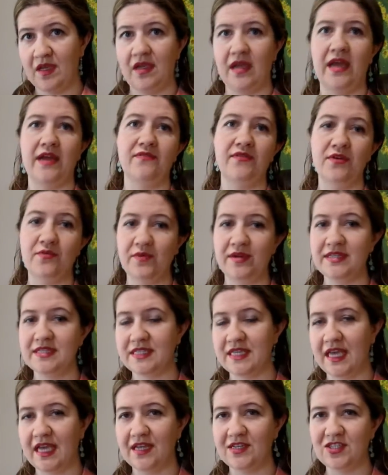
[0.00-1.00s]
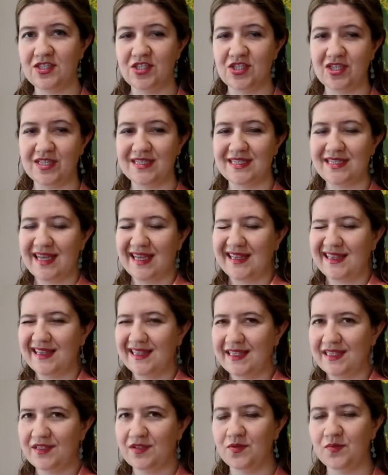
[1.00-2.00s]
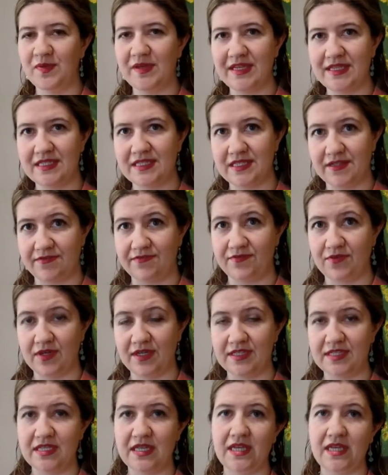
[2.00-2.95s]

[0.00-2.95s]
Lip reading: Everyone's gauge is just a little bit different,